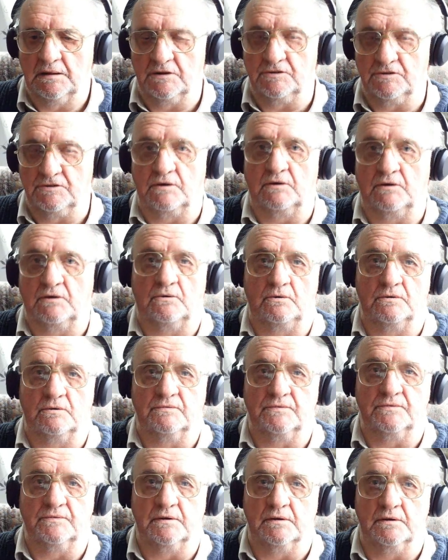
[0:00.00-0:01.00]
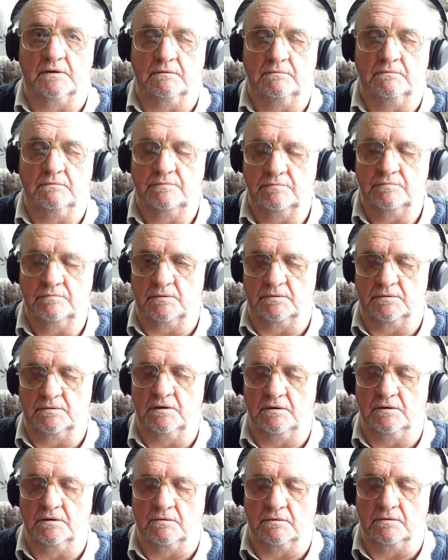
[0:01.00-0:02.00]
As all of you know, well,
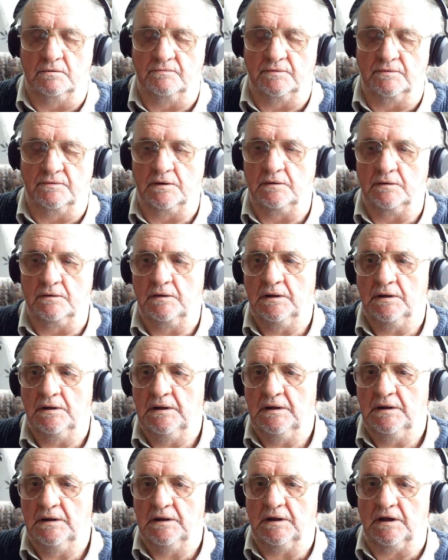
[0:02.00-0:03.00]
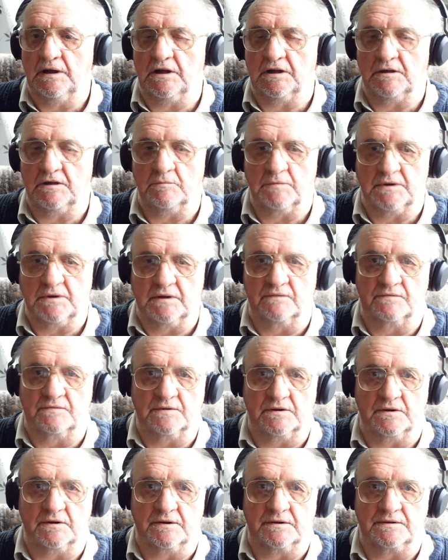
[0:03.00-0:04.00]
nearly all of you know, I'm a
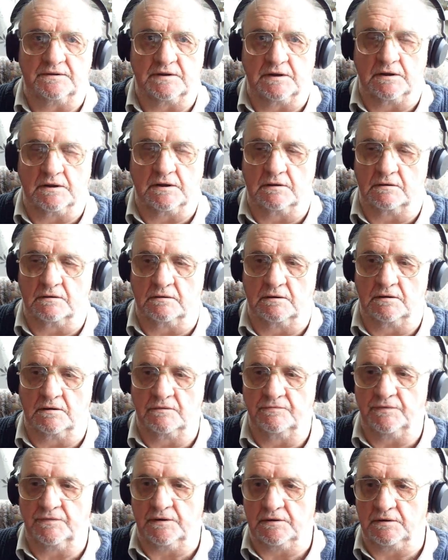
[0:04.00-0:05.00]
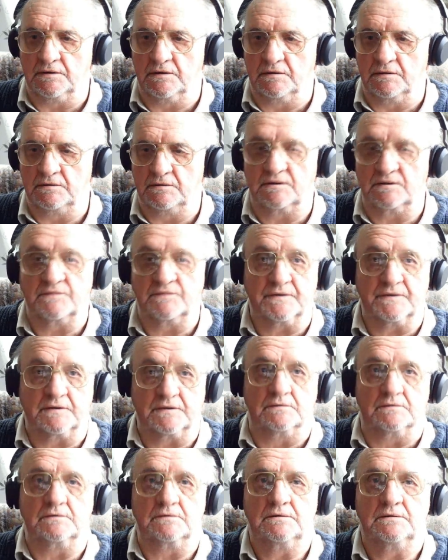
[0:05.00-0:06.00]
giver, not a taker. I find it
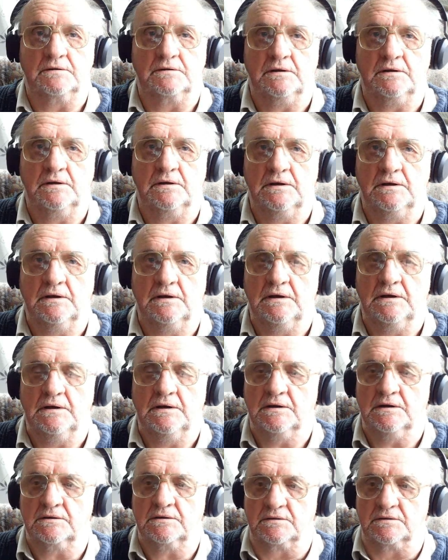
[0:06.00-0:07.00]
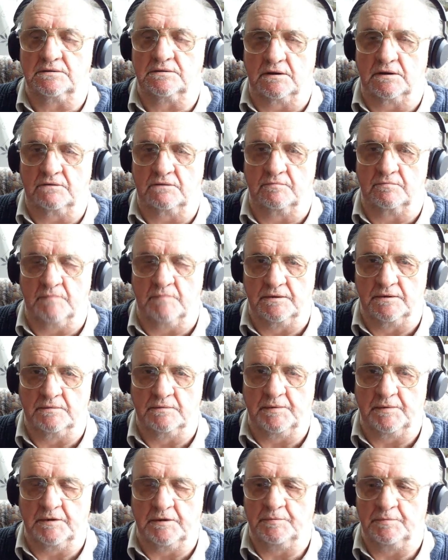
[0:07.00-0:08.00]
difficult to take from other
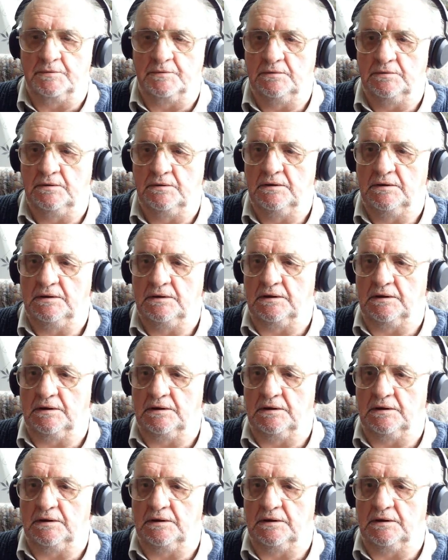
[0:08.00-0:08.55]
people.